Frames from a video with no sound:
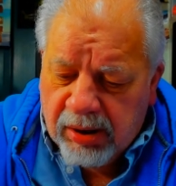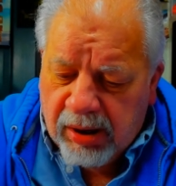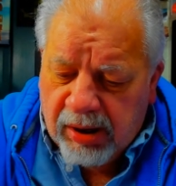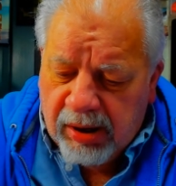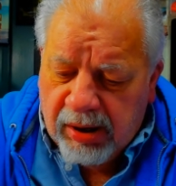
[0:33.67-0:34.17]

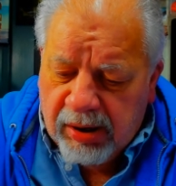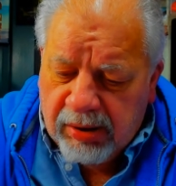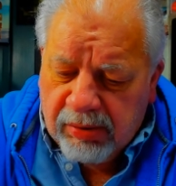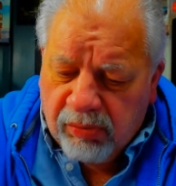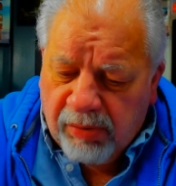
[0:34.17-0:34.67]

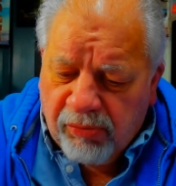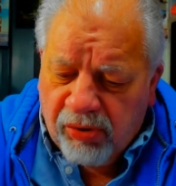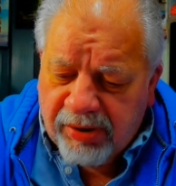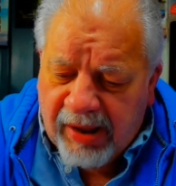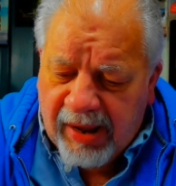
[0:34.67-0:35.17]
And one
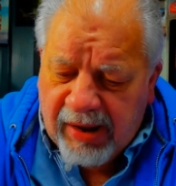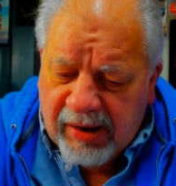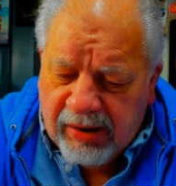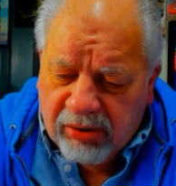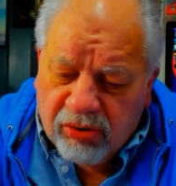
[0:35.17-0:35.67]
more
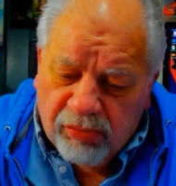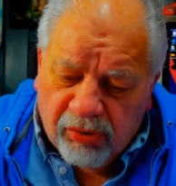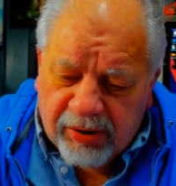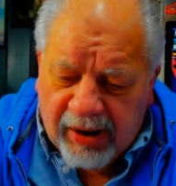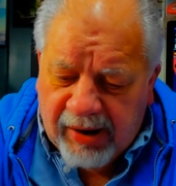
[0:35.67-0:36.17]
day, two
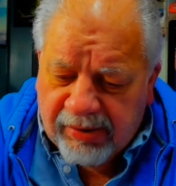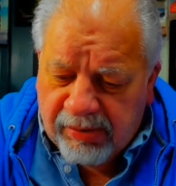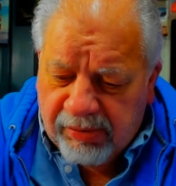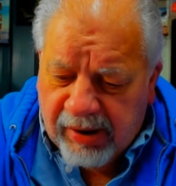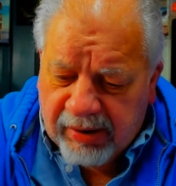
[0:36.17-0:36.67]
more days,
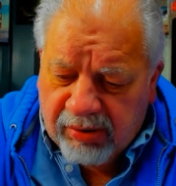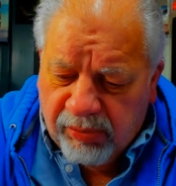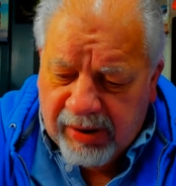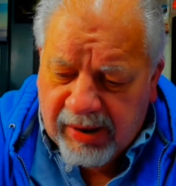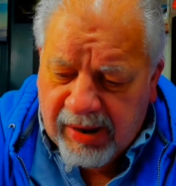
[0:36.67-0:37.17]
and we're at the
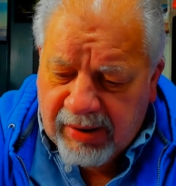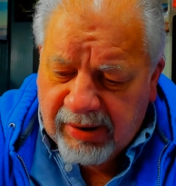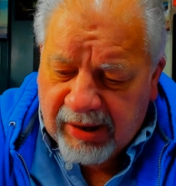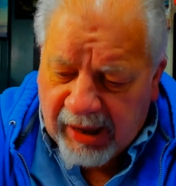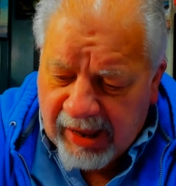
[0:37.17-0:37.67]
weekend
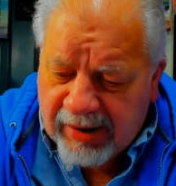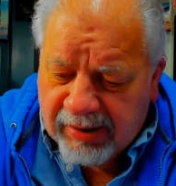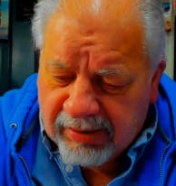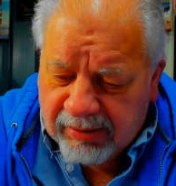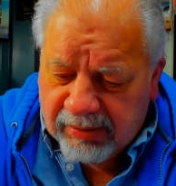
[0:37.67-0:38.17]

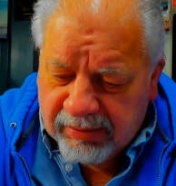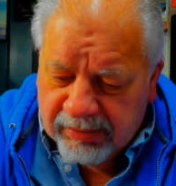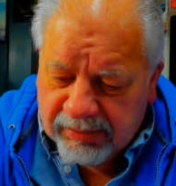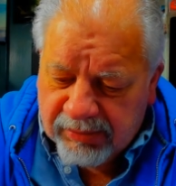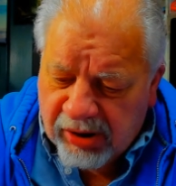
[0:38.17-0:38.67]
again.
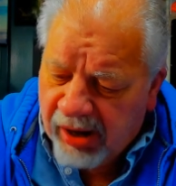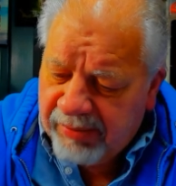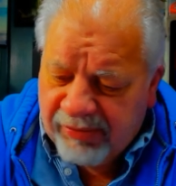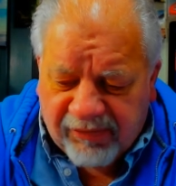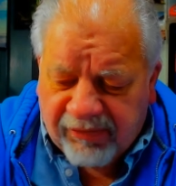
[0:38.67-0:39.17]

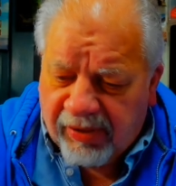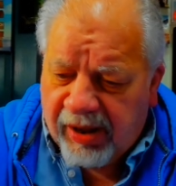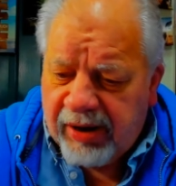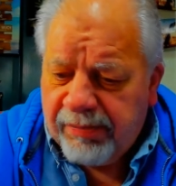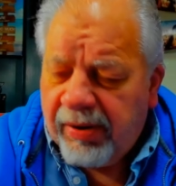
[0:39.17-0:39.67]
Time's
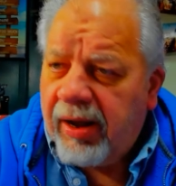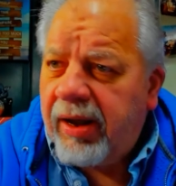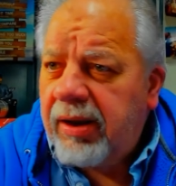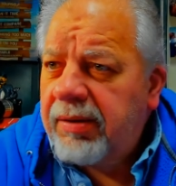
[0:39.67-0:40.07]
flying by.